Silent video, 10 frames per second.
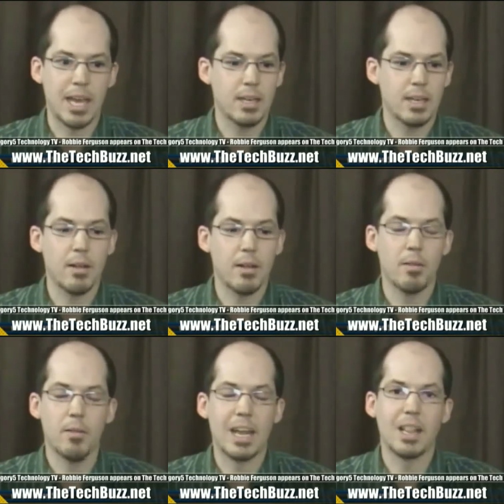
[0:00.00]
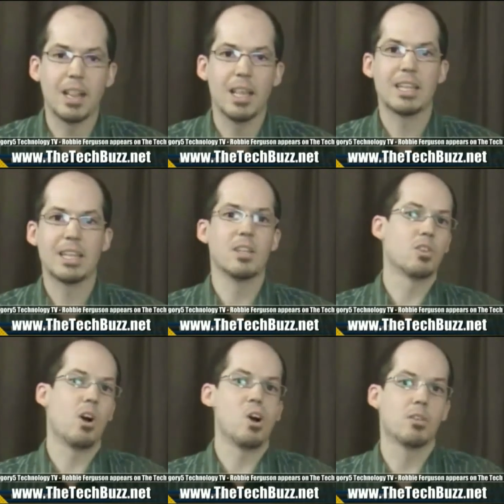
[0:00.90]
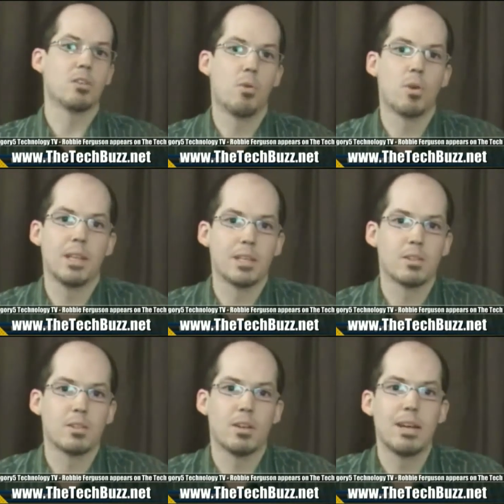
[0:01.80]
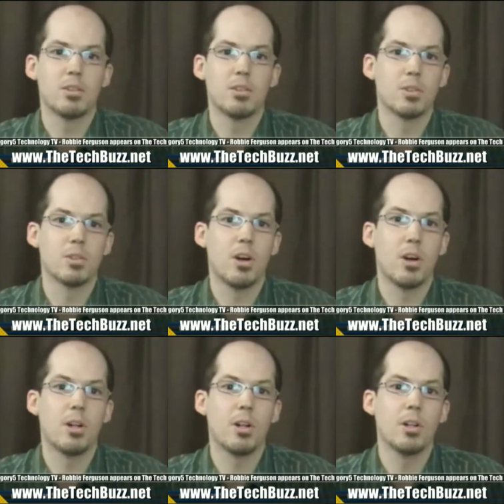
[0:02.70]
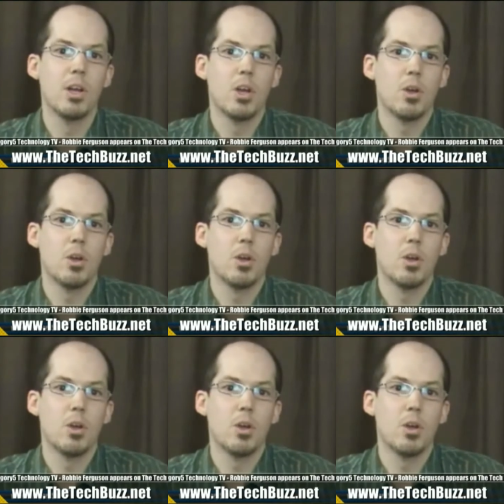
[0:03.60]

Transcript: Uh, that's an installer for Linux that allows you to install